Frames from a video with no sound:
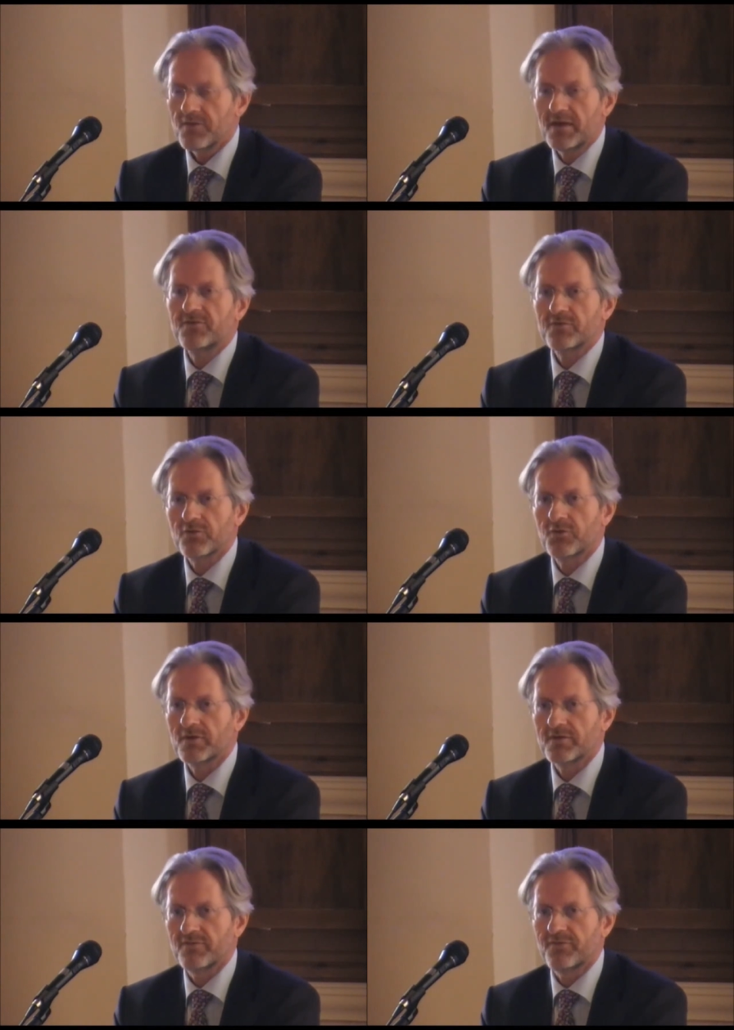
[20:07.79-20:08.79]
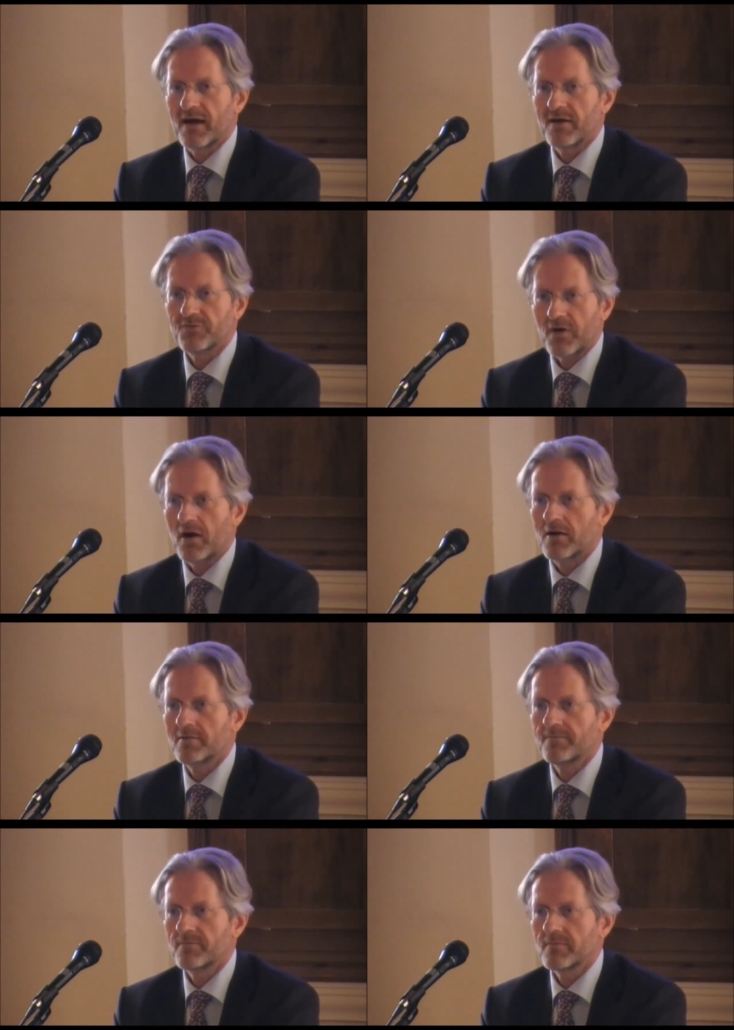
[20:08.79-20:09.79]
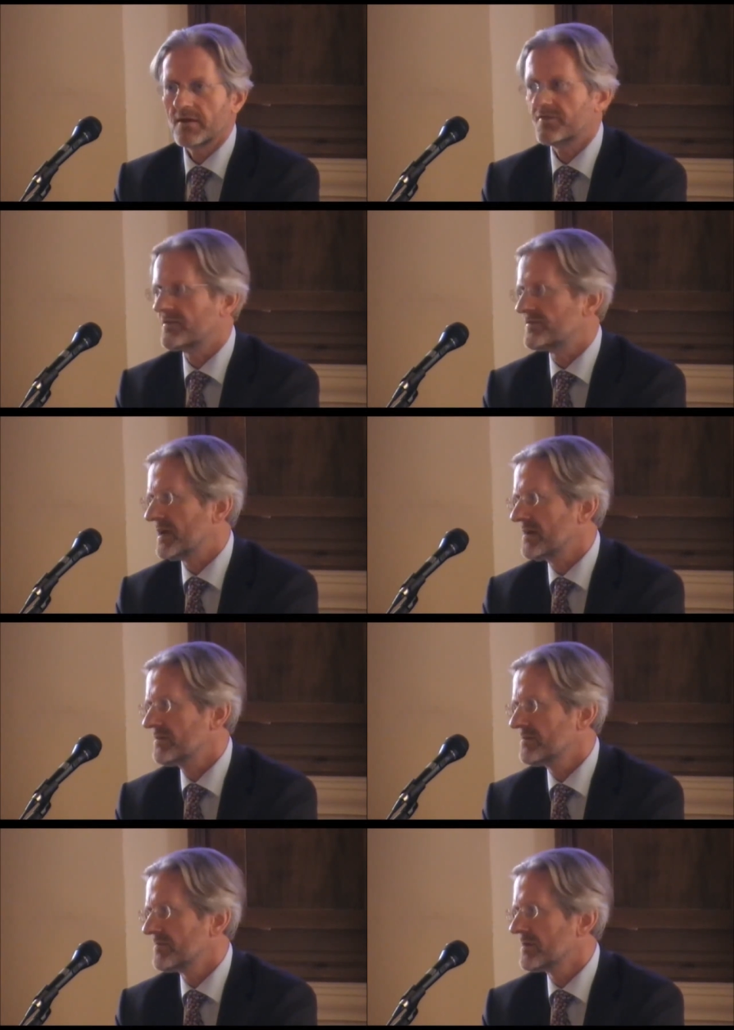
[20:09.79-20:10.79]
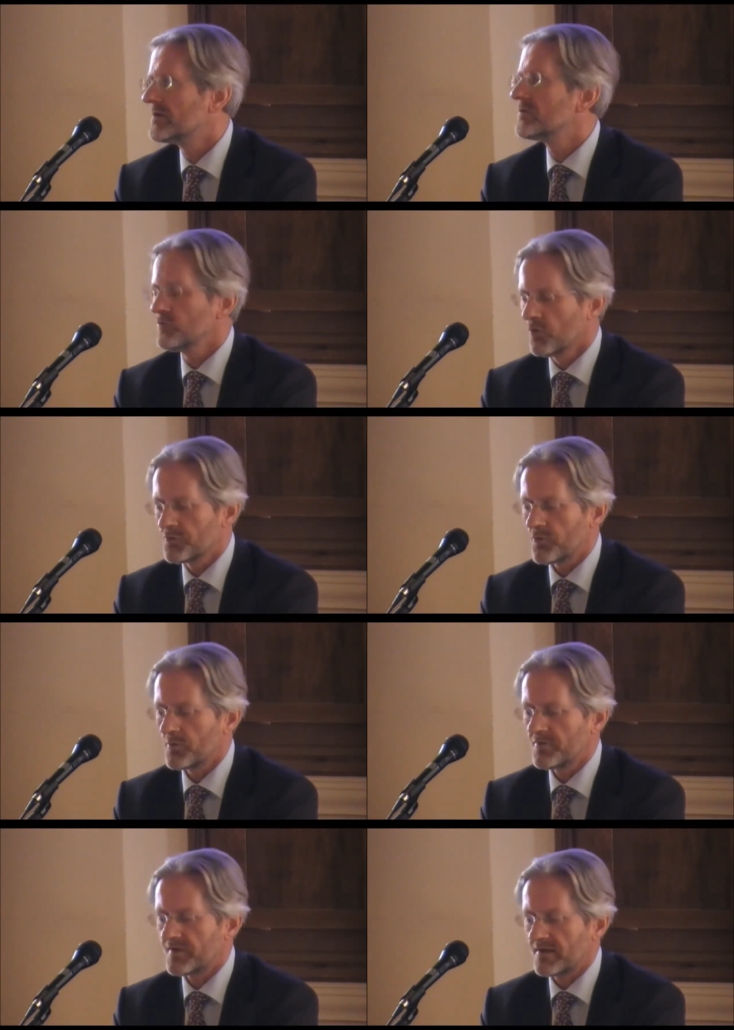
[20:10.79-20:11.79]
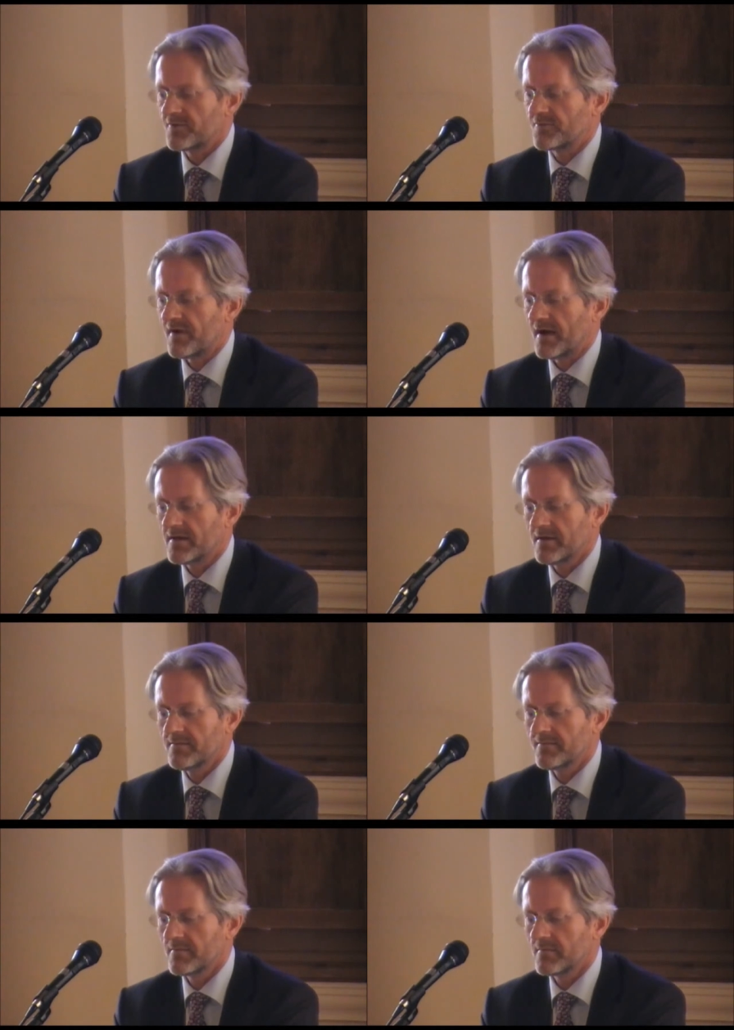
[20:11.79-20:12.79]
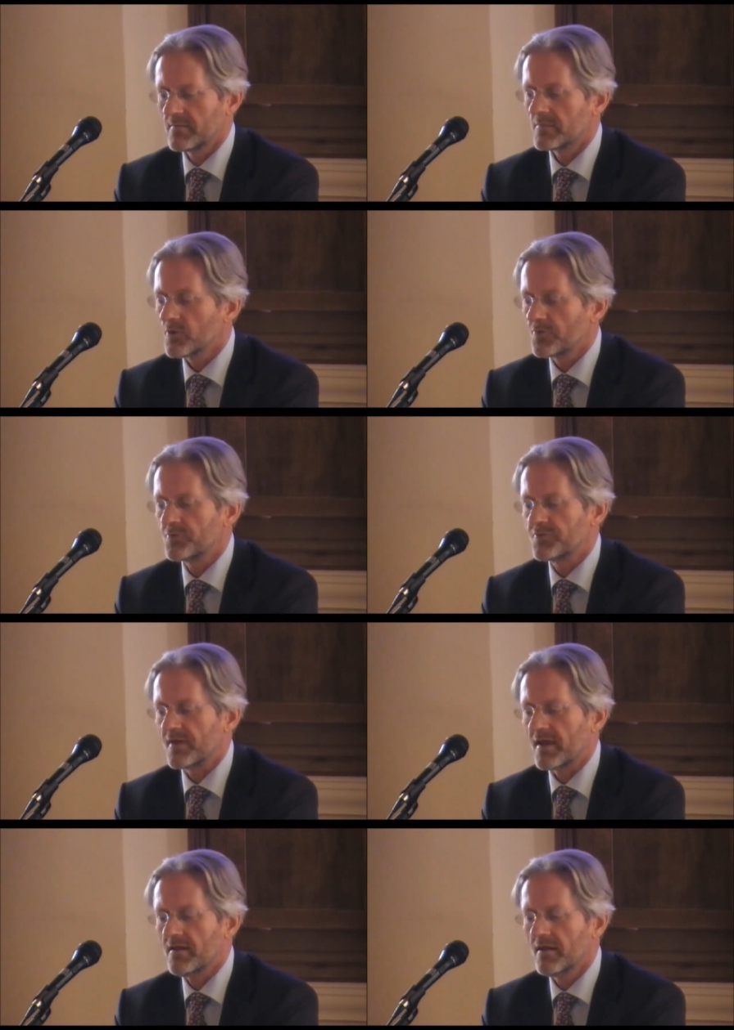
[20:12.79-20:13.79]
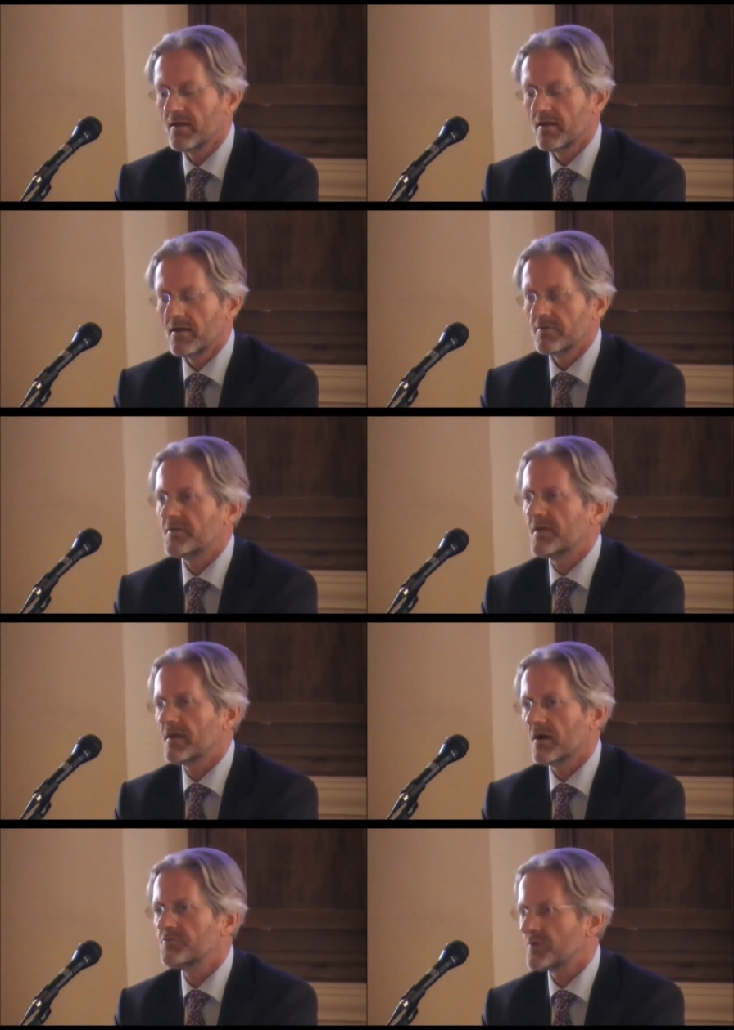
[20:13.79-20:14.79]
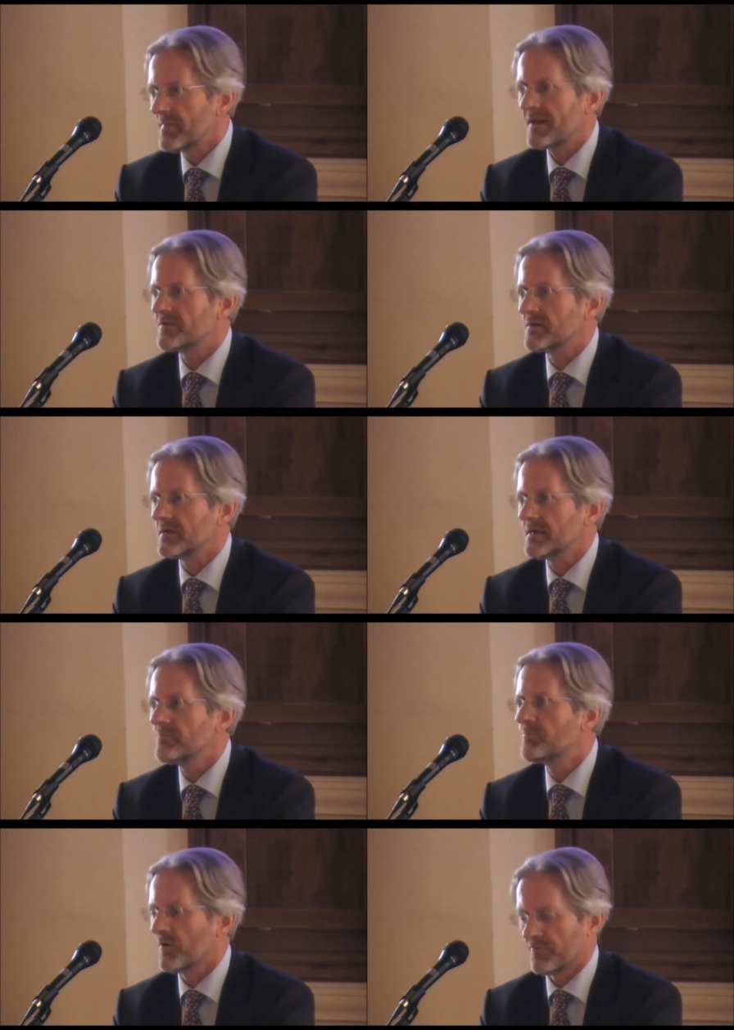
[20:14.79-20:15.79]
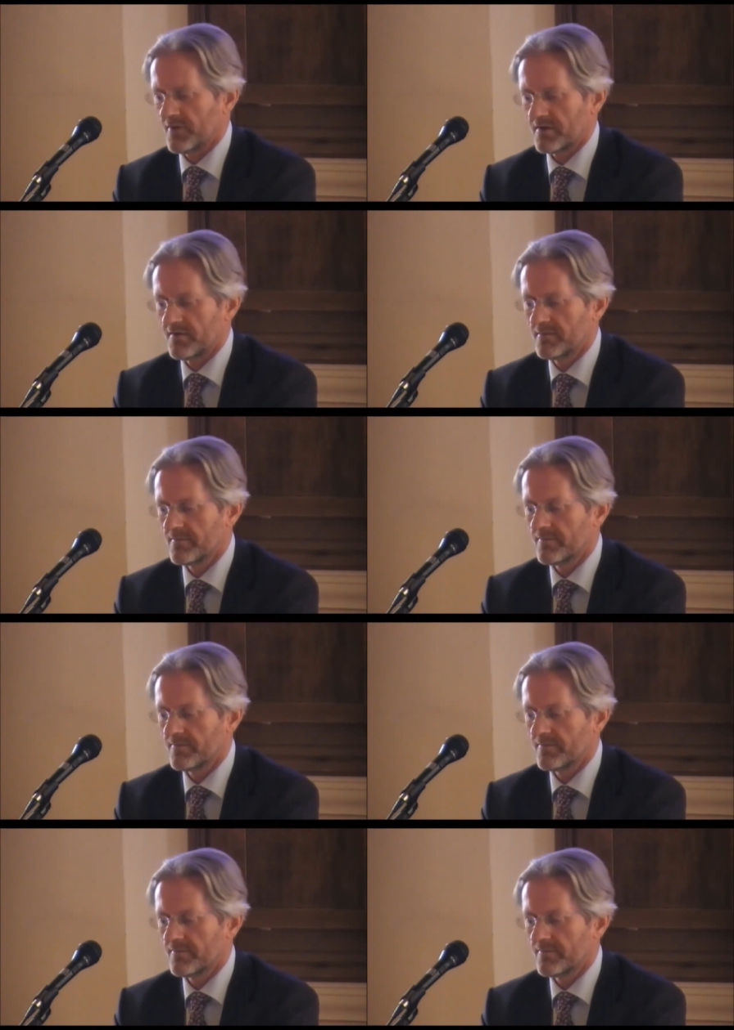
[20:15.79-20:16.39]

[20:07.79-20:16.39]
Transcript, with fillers: These authority files are, as I said, not always satisfying, not to say that they are dramatically imperfect.